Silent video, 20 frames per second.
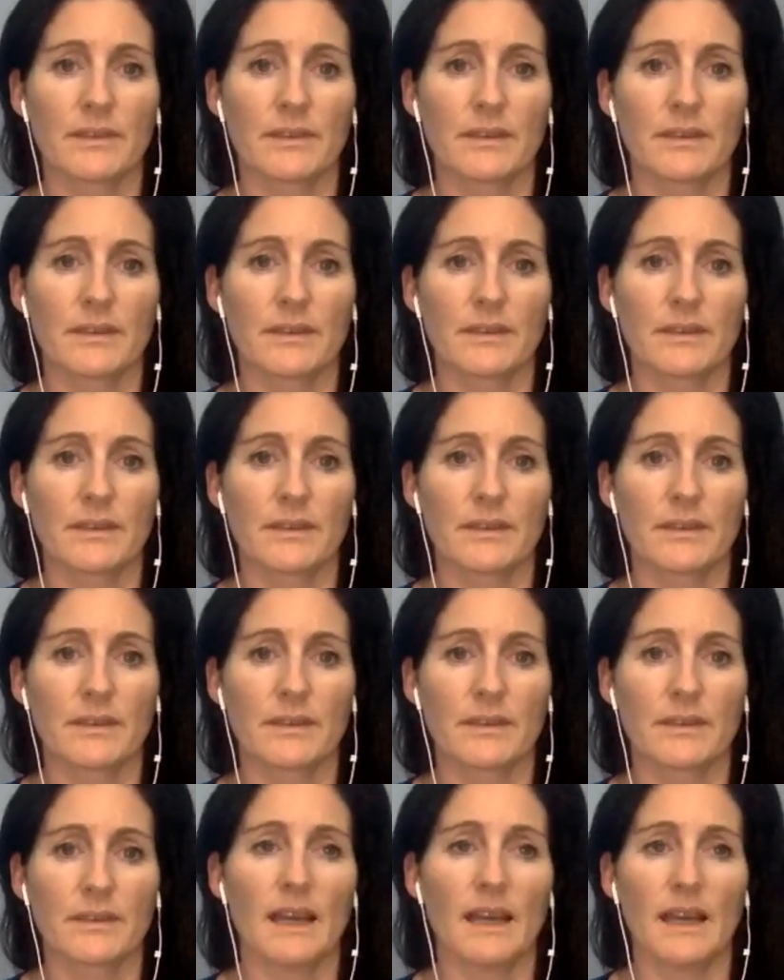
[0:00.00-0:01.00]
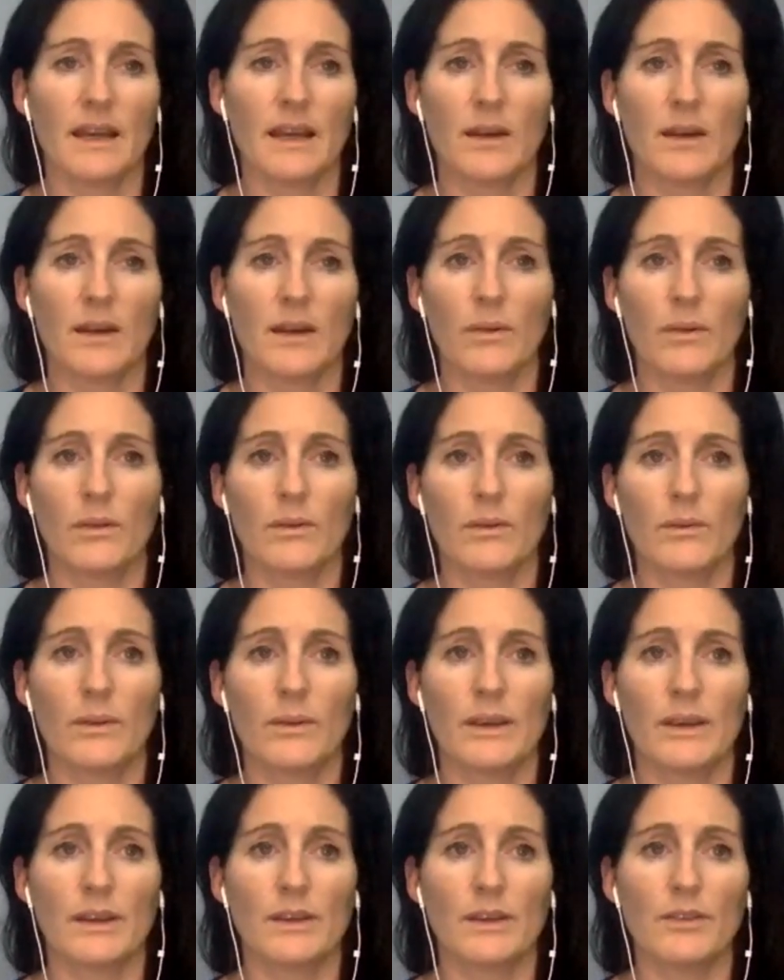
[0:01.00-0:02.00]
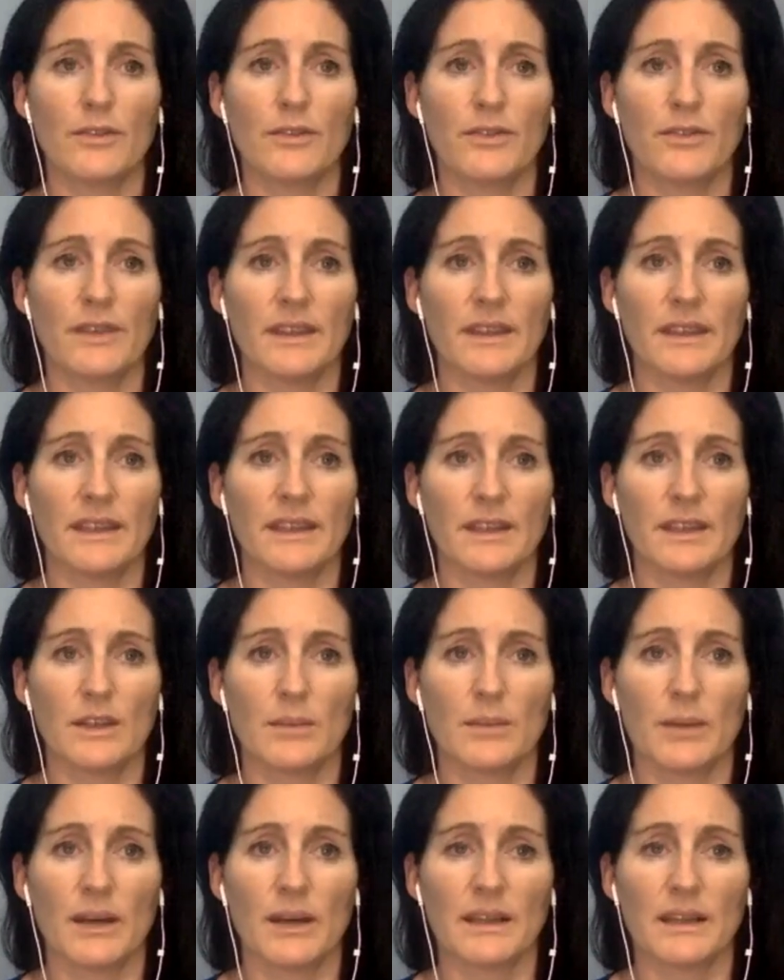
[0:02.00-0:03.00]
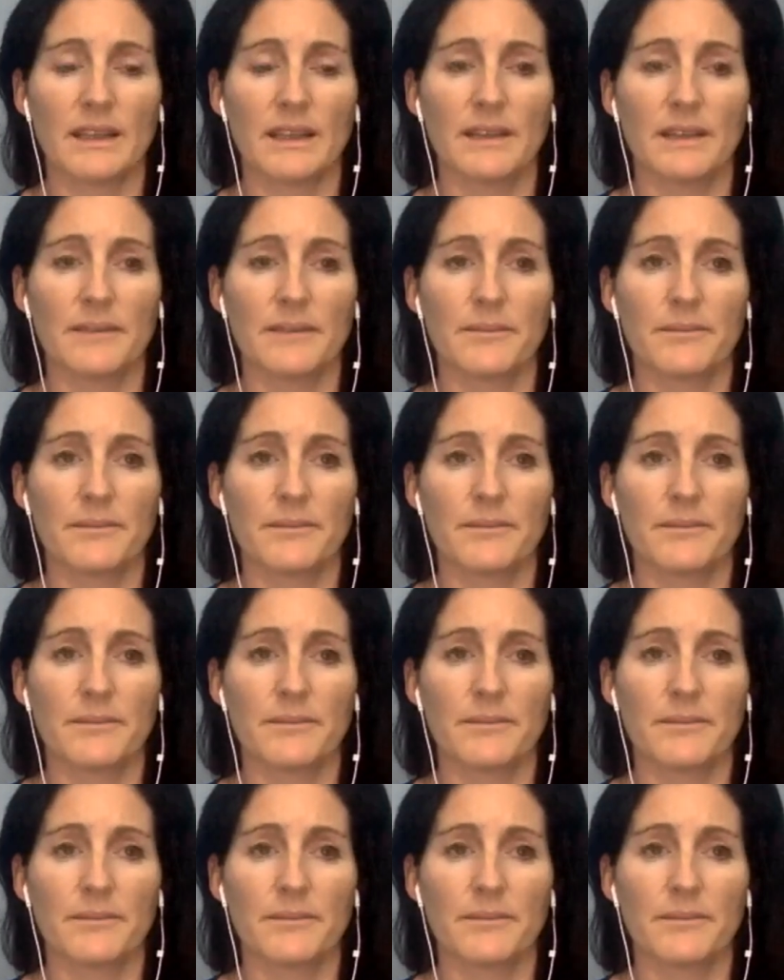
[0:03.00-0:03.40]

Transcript: Notice where you feel it in your body